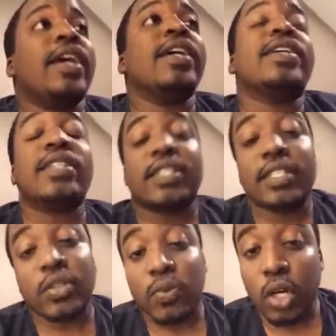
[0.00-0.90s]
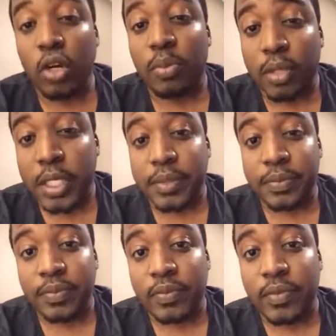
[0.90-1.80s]
Heads need the roll, bro.
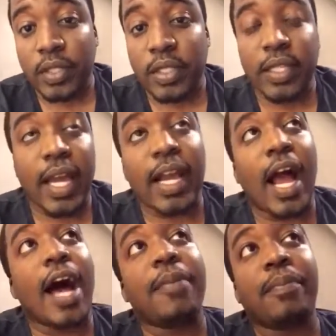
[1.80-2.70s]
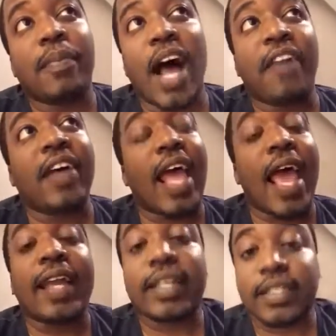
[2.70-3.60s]
Like, I've
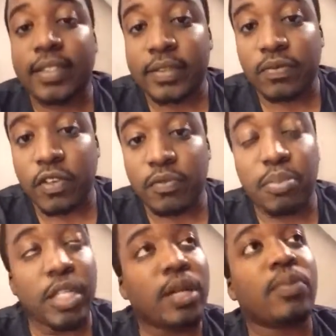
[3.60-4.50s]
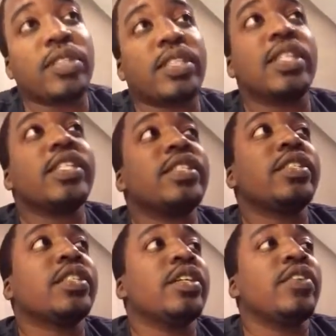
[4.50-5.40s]
had it. We've put up with
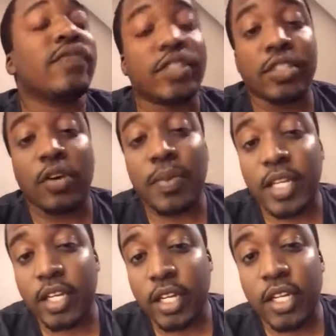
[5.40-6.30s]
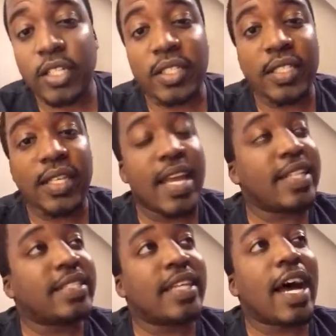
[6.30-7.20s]
this for so many years.
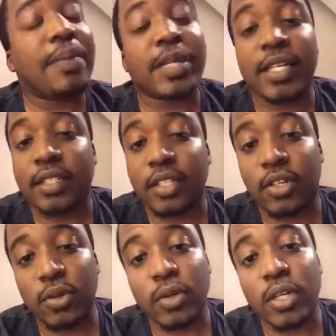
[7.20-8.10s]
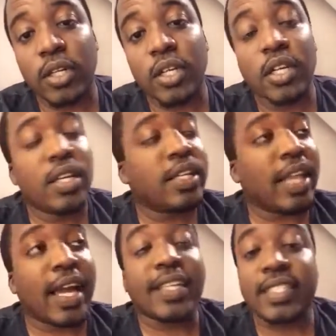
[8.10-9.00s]
It's time to cut the cord.
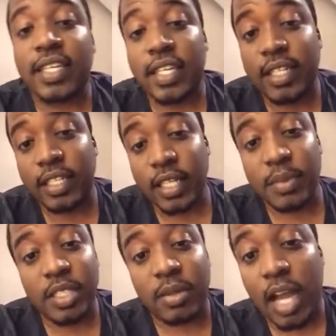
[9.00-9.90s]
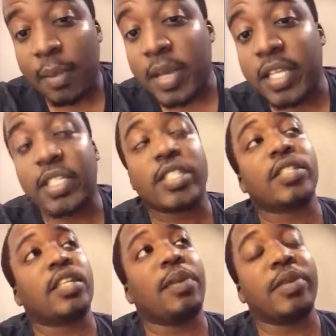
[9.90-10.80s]
Like I said, leave me some comments.
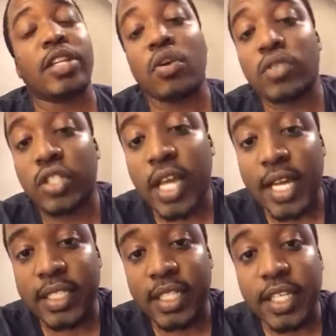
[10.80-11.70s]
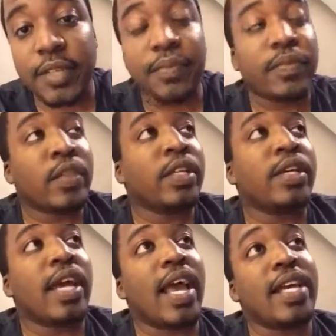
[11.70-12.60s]
Let me know what you guys think.
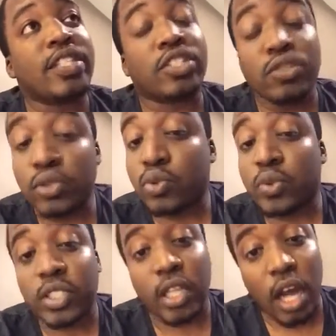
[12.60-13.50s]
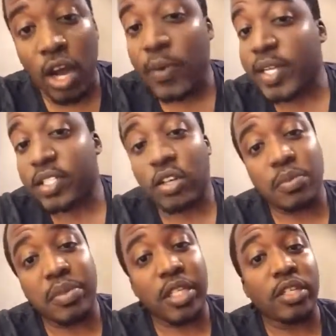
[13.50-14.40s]
As usual, it's always
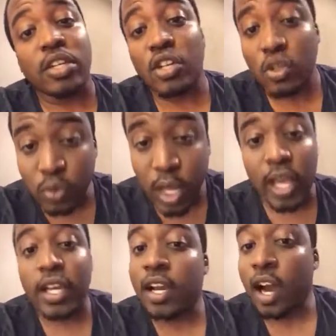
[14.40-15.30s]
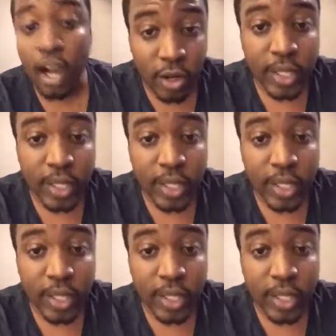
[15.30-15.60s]
gonna be who they all